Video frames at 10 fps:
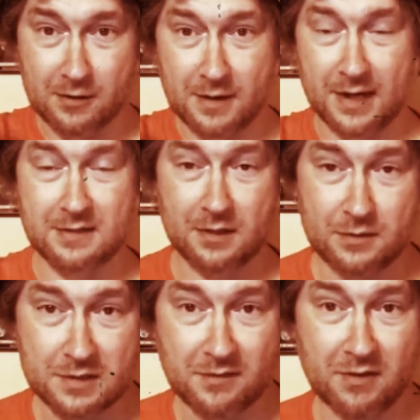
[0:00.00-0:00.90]

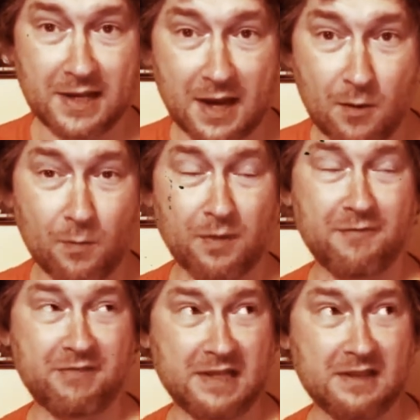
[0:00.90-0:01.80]
exclusively on the
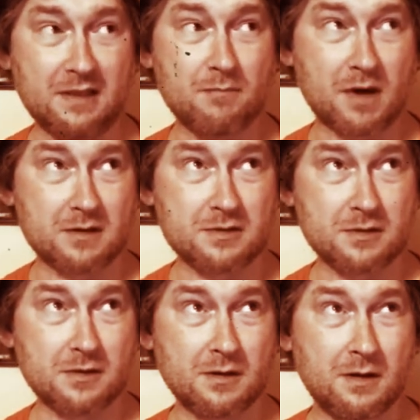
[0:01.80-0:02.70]
Feeding the
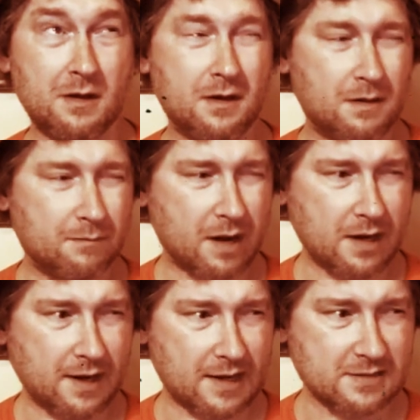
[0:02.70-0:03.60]
Monster
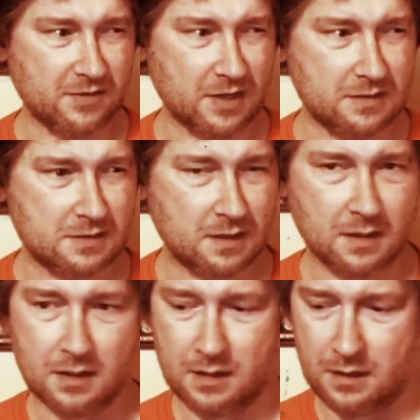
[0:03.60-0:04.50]
podcast feeds
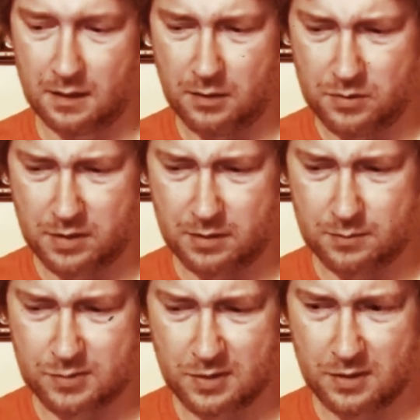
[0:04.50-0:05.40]

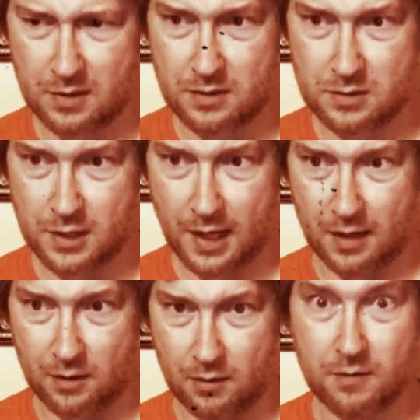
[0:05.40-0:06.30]
YouTube's
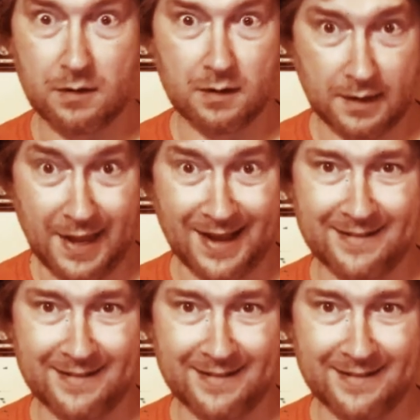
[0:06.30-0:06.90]
channel. Yeah,